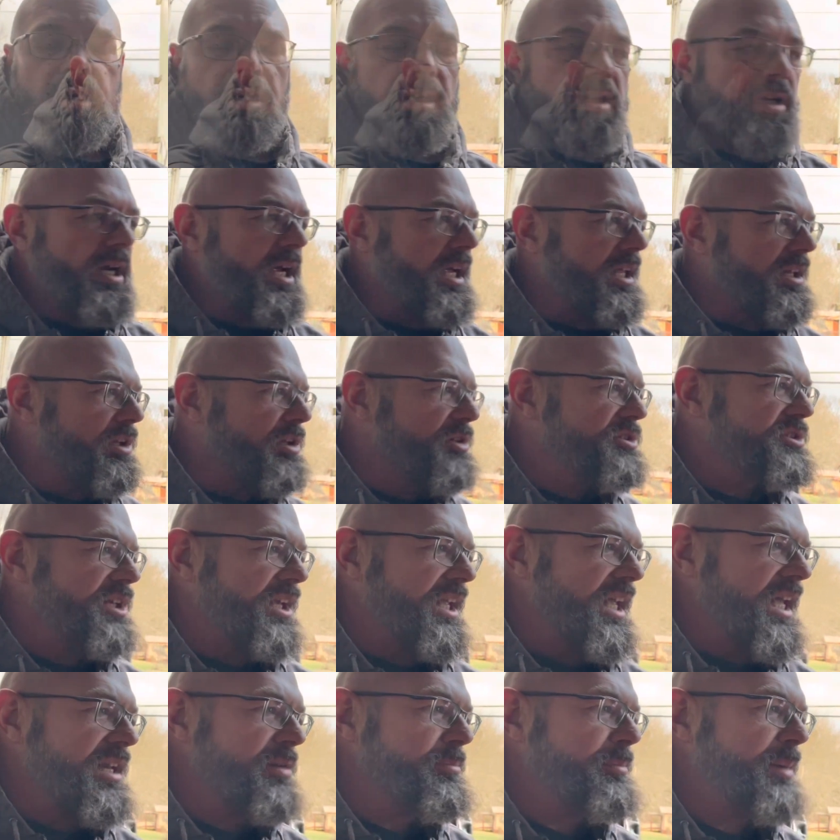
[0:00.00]
All right, looks like
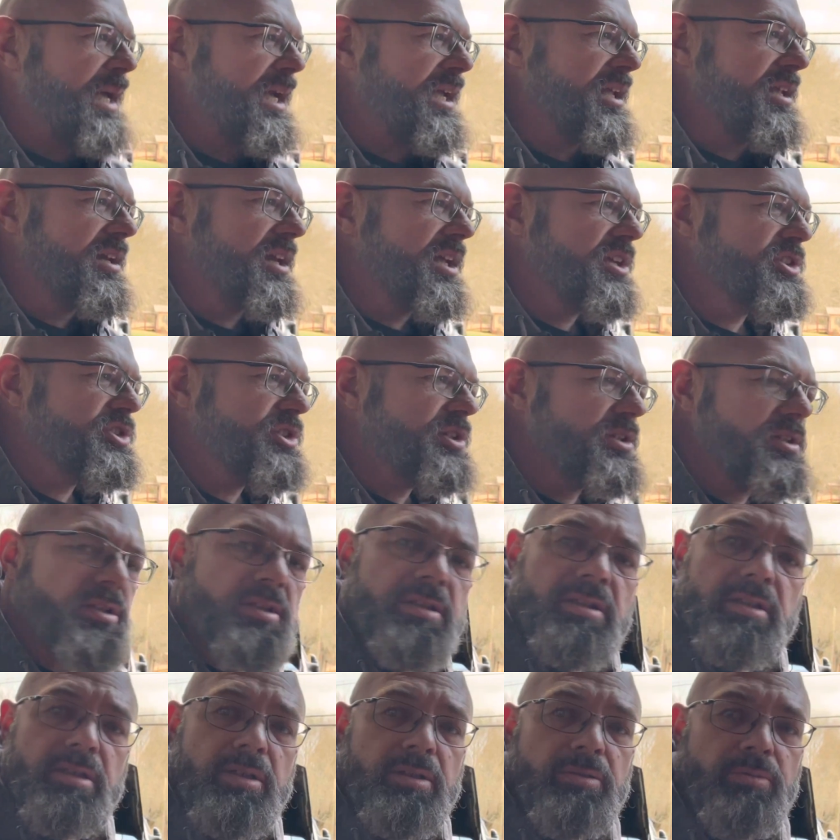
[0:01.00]
I had a bad connection.
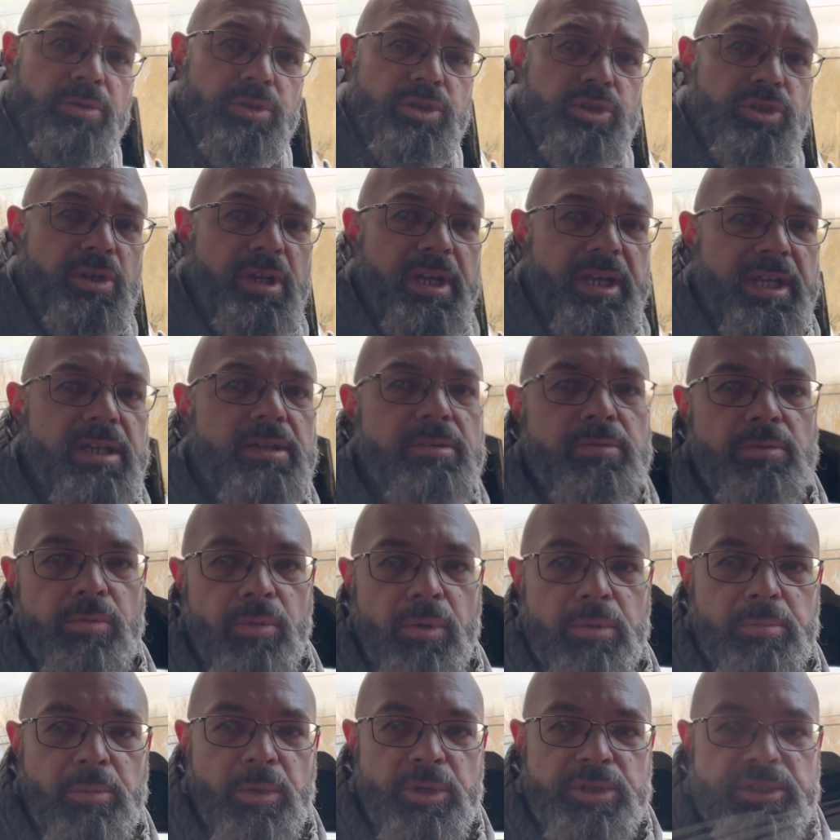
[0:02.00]
We're trying
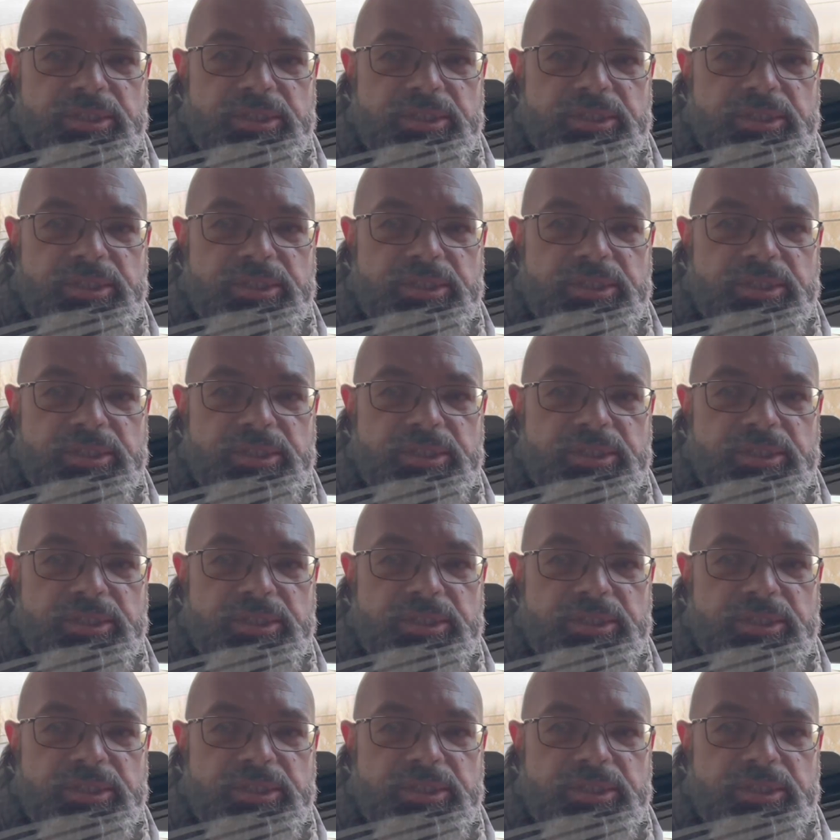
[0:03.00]
one more